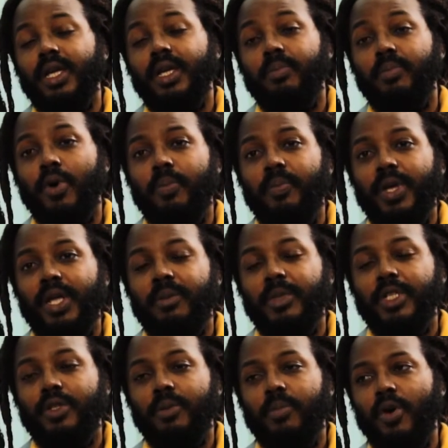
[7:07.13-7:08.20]
it propelled
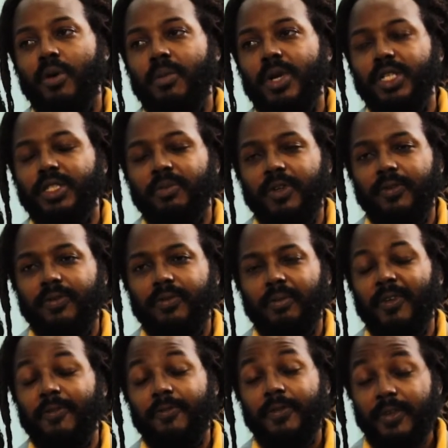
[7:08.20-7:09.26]
me to publish my,
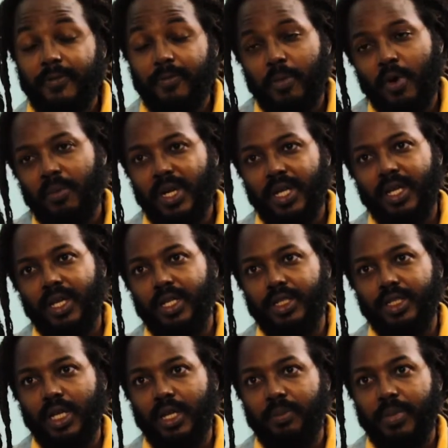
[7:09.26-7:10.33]
my, fifth
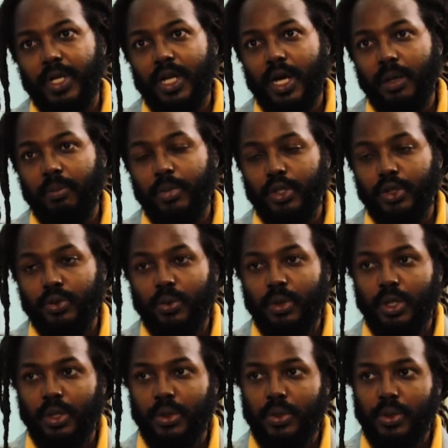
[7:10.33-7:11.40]
publication, Pedal
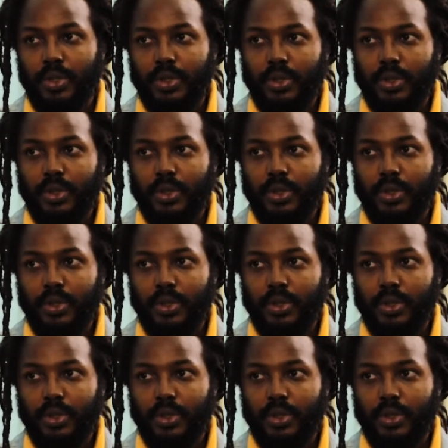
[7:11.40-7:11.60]
Patrol, you know.